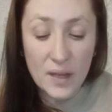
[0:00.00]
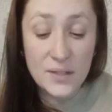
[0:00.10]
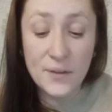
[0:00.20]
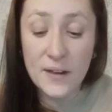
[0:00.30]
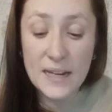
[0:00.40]

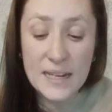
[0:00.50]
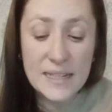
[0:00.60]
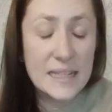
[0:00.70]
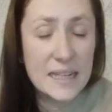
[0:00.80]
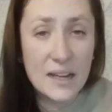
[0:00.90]
it's very
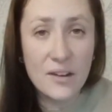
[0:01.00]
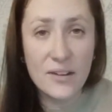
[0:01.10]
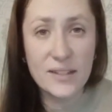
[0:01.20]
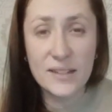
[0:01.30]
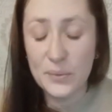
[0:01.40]
easy to get
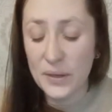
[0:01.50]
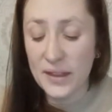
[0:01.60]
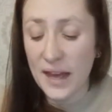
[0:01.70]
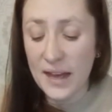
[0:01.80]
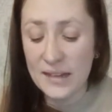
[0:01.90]
lost with
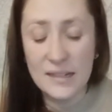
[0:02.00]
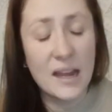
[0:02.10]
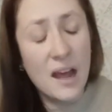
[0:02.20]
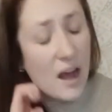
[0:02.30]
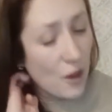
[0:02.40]
that and
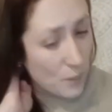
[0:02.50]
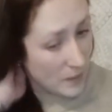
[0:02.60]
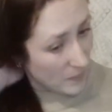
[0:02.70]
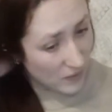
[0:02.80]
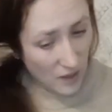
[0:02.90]
other
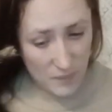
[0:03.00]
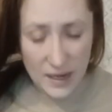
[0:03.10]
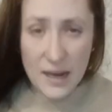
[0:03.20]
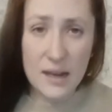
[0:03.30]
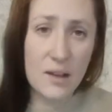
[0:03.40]
people
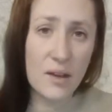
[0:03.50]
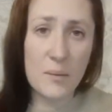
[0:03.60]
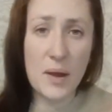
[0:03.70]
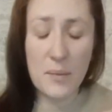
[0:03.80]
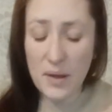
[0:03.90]
coming in and
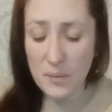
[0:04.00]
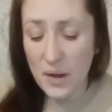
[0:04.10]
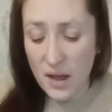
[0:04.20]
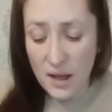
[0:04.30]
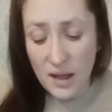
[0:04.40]
going blah blah
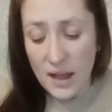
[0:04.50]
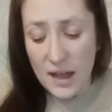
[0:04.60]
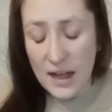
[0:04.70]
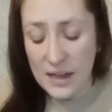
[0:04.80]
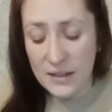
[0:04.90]
blah
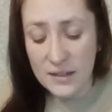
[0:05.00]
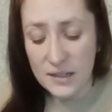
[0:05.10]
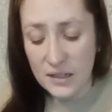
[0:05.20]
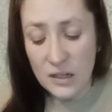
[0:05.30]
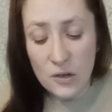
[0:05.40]

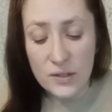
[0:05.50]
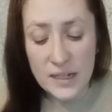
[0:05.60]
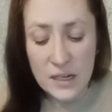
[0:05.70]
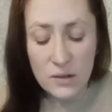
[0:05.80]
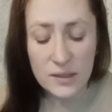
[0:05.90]
and you know
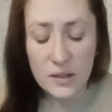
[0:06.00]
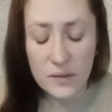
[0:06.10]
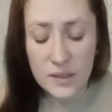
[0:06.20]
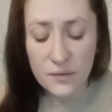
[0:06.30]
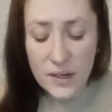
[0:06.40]
seeing yourself
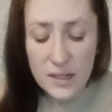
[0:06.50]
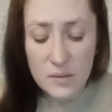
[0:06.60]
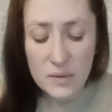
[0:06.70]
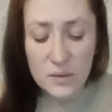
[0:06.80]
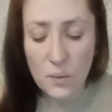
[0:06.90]
as a
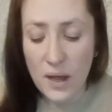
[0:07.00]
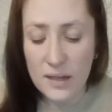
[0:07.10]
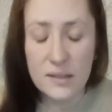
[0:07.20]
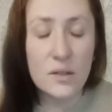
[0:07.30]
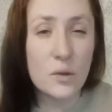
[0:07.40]
victim as well
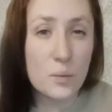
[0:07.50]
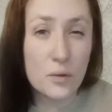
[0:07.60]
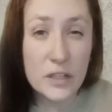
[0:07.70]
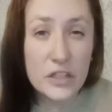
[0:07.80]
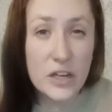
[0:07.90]
it's not
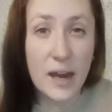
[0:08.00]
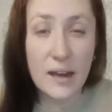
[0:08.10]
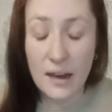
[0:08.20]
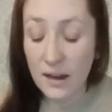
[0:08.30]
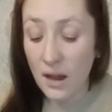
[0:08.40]

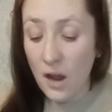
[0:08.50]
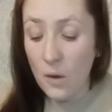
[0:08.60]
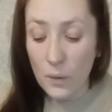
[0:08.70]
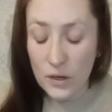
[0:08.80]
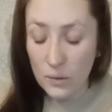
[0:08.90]
appreciating
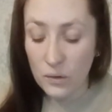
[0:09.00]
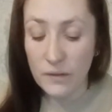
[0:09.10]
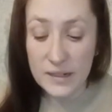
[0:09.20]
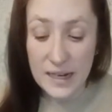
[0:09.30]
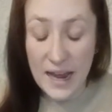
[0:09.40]
what you
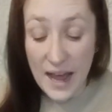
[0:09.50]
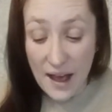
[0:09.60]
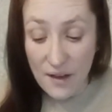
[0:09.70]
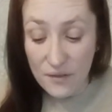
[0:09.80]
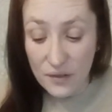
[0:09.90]
already
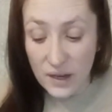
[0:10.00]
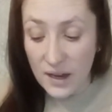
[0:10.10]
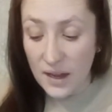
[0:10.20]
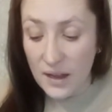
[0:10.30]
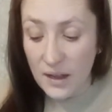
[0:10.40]
have
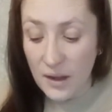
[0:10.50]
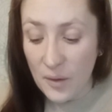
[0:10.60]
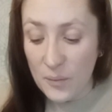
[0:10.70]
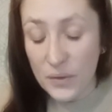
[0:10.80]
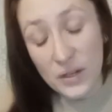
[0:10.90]

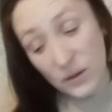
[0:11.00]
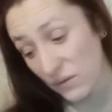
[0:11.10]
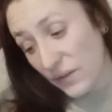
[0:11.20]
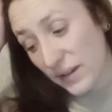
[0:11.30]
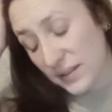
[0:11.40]
um, but the
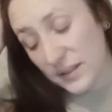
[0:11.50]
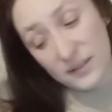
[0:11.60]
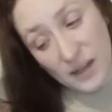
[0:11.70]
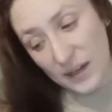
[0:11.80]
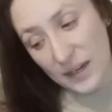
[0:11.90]

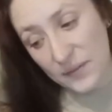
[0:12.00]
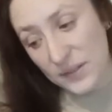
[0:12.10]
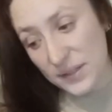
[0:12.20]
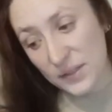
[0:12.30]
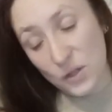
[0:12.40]
universe
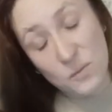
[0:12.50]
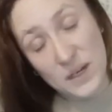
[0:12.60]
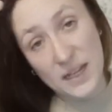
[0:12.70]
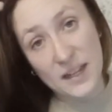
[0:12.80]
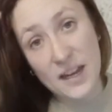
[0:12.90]
gives us so
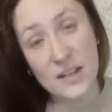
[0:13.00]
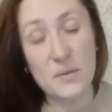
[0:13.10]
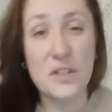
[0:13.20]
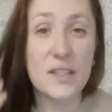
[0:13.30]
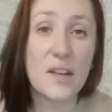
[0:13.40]
many things
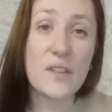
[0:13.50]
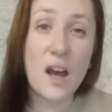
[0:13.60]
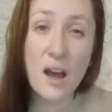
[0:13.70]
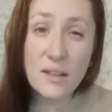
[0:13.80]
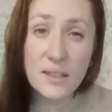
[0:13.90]
we just have
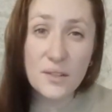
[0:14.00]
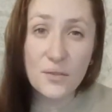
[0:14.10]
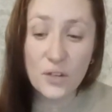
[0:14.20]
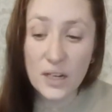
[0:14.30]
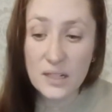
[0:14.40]
to ask
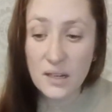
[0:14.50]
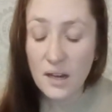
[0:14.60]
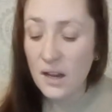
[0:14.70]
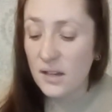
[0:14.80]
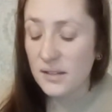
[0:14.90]
for it
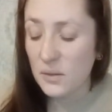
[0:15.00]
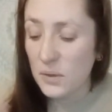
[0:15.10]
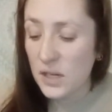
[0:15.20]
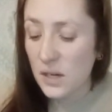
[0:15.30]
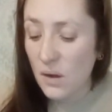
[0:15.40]
so
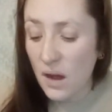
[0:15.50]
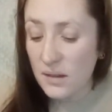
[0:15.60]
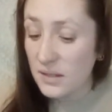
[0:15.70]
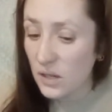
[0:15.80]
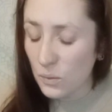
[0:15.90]
when you
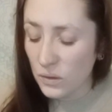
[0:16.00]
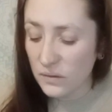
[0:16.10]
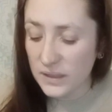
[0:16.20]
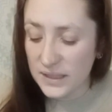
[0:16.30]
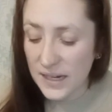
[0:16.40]
ask you
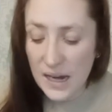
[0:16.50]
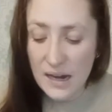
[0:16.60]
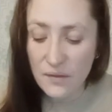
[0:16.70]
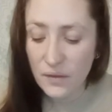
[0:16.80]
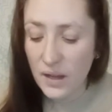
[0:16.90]
will
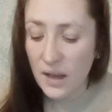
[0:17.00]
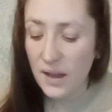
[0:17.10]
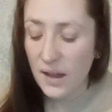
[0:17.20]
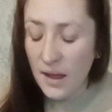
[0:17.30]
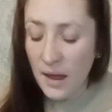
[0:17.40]
receive
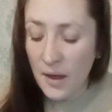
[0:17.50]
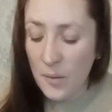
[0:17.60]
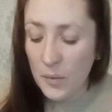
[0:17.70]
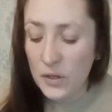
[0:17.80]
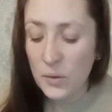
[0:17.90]

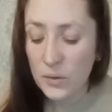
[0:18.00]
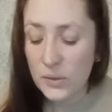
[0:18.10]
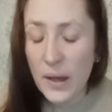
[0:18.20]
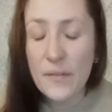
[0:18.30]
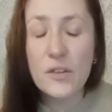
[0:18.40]
um, but you
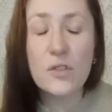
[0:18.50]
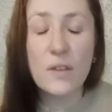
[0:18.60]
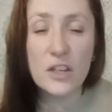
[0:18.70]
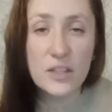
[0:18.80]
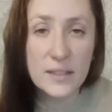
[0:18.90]
also have to
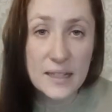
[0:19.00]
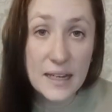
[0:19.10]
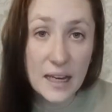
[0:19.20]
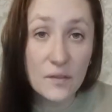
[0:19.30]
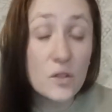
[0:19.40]
graciously
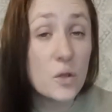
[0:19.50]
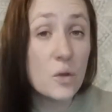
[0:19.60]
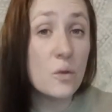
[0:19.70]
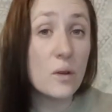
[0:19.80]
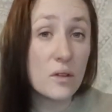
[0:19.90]
give
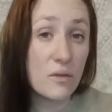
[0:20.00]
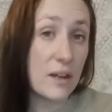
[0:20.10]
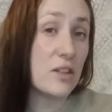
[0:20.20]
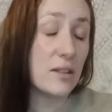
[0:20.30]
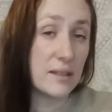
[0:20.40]
to
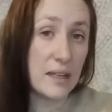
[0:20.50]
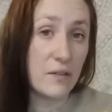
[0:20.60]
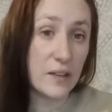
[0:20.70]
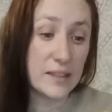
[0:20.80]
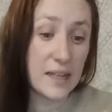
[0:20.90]
graciously
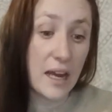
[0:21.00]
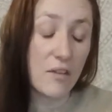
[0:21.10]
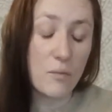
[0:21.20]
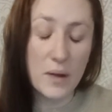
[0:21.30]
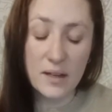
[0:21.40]

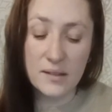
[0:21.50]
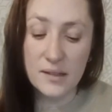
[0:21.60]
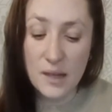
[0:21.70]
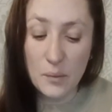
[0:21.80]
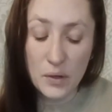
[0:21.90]
receive because
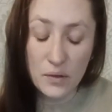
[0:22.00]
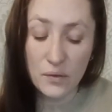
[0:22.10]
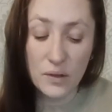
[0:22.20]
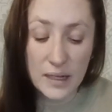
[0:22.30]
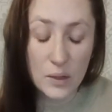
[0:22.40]
it's that
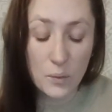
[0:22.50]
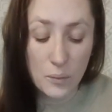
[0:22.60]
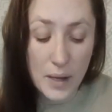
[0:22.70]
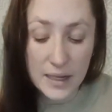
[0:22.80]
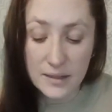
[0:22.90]
beautiful equal
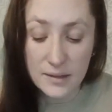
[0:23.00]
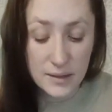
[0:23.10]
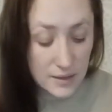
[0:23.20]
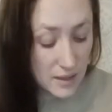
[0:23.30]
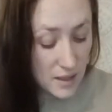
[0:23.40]

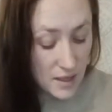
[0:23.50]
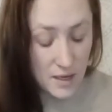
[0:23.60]
balance